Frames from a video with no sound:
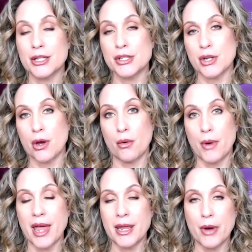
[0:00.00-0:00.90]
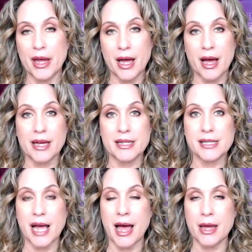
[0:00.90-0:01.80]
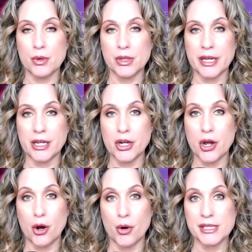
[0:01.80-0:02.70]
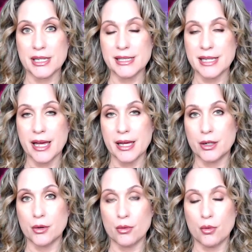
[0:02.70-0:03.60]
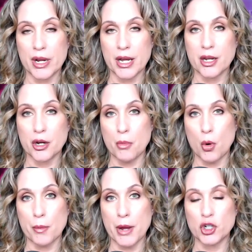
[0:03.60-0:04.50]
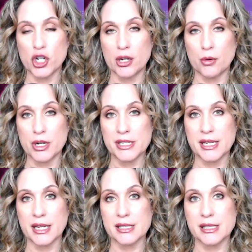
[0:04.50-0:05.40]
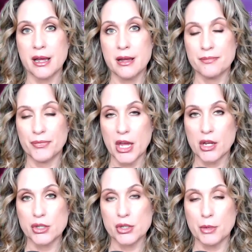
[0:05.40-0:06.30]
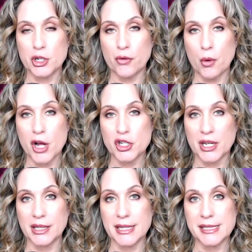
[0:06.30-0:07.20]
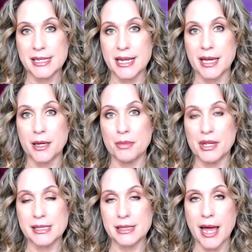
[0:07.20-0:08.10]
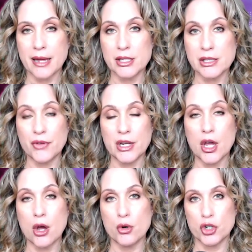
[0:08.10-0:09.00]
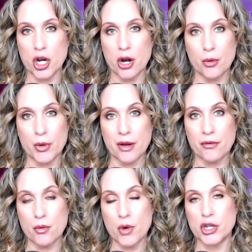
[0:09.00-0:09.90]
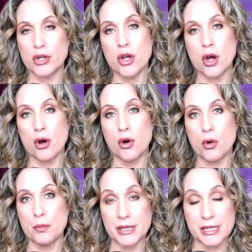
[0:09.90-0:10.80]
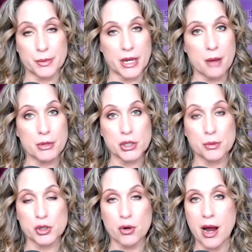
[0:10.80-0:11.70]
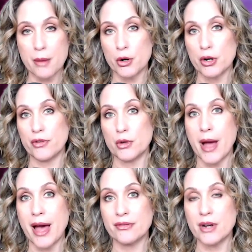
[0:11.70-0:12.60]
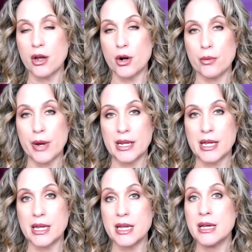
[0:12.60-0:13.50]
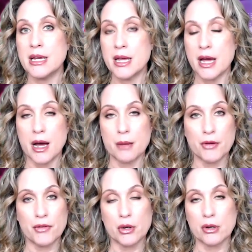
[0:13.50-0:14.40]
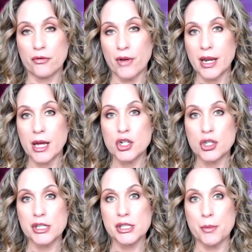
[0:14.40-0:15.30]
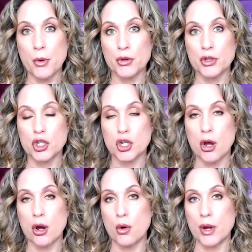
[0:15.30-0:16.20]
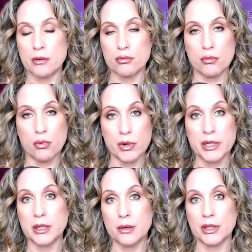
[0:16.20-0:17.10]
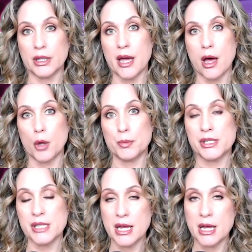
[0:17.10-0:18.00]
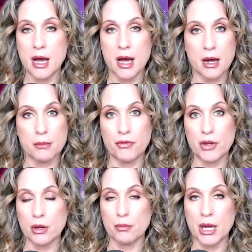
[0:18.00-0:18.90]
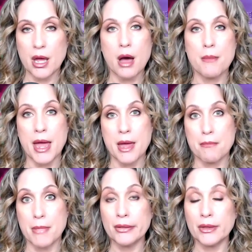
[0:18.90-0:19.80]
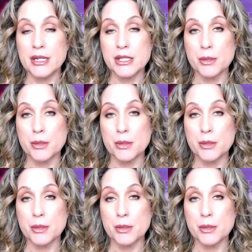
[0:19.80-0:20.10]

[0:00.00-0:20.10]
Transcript: so anyway guys i will let you know as i said when i hear more about january 6th Thank you so much for watching and listening. Please like this video, share it with everyone you know. Please become a subscriber if you have not already. Um, if you can financially support the show, it really, really helps. Um, if you can become a monthly